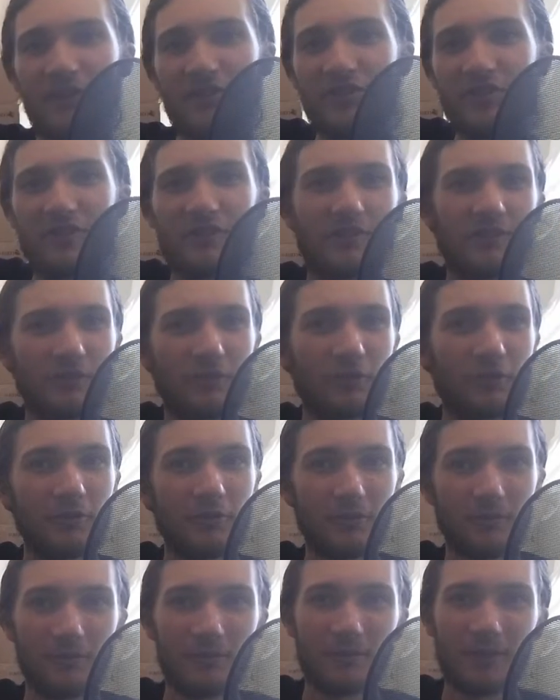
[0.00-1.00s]
a little
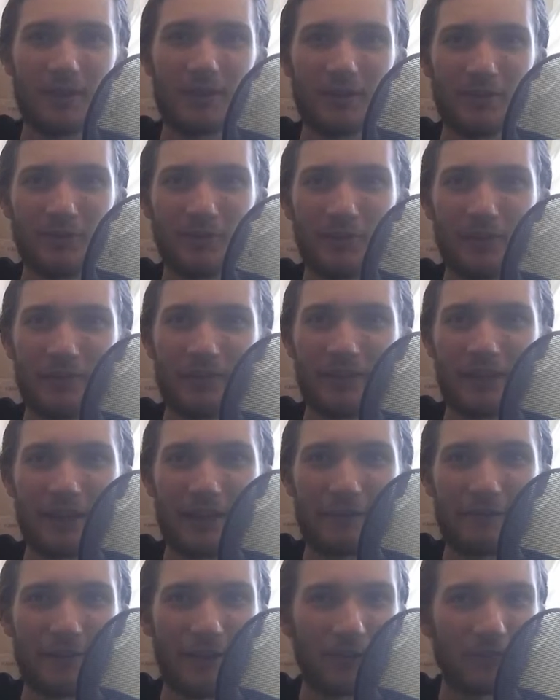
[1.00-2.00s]
thing I
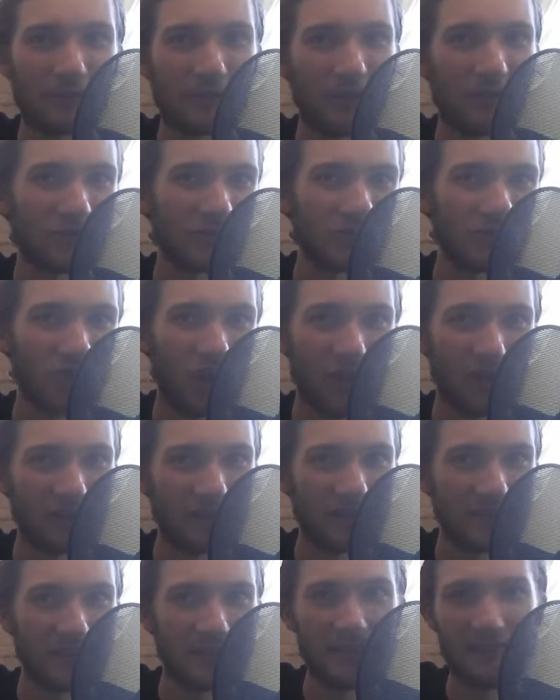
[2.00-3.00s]
found called
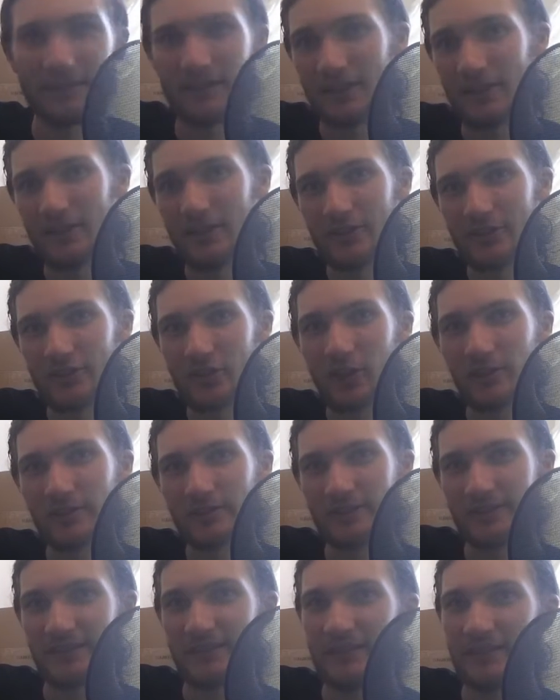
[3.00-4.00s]
Chocolatey.
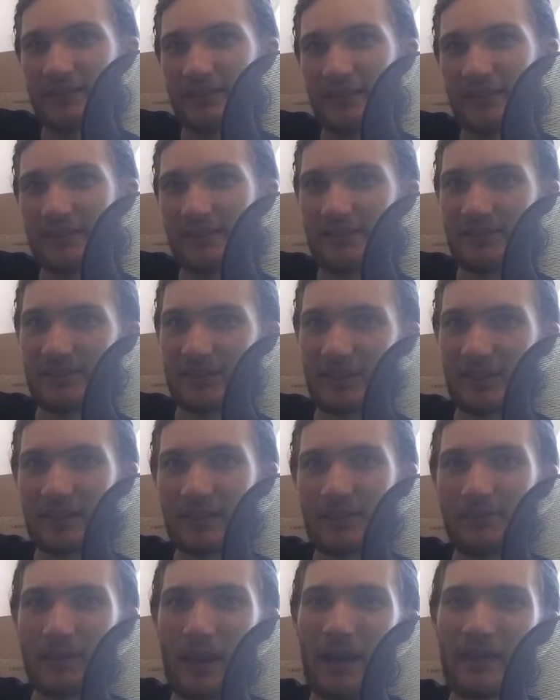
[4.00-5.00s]
Chocolatey is a
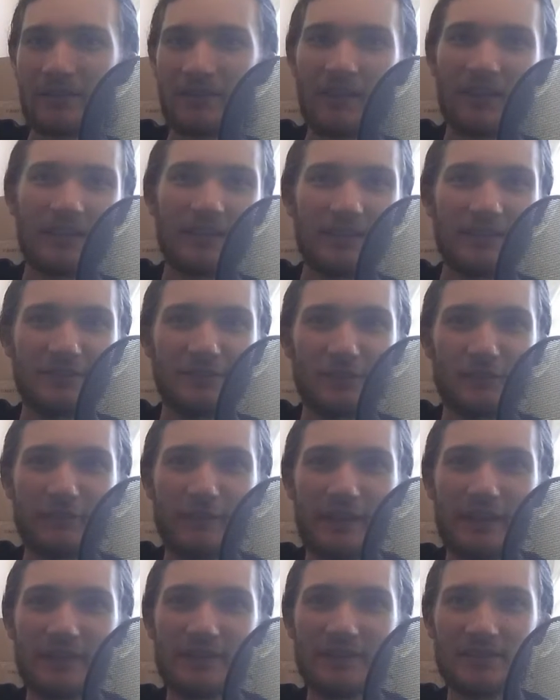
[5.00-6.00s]
command line
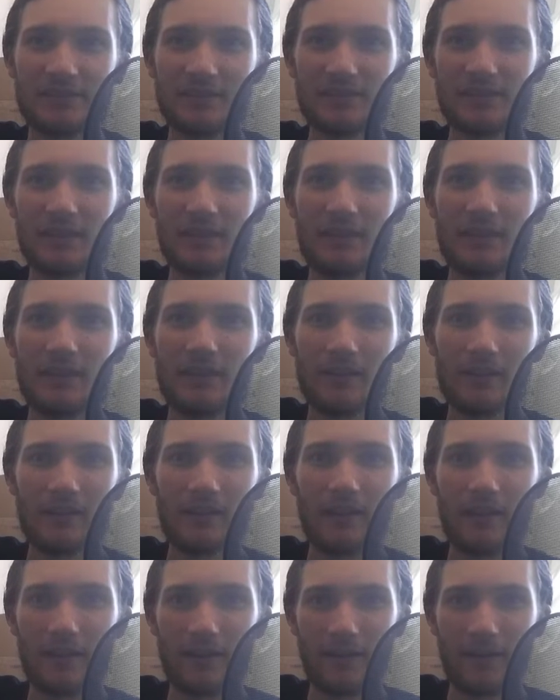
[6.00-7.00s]
interface.
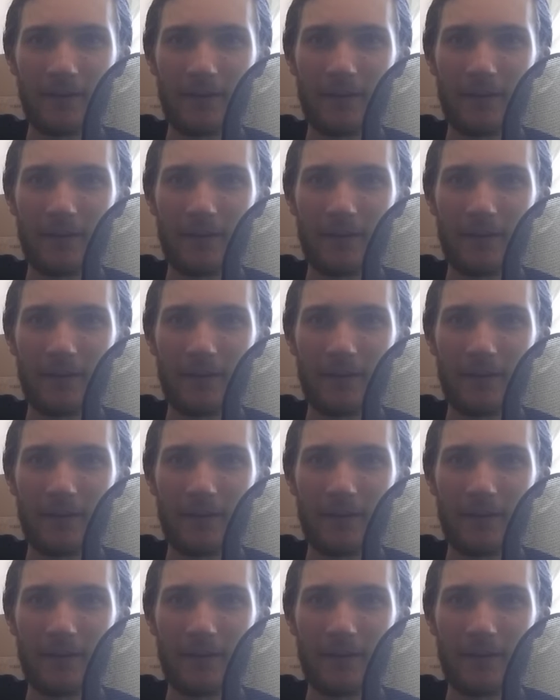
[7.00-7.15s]
I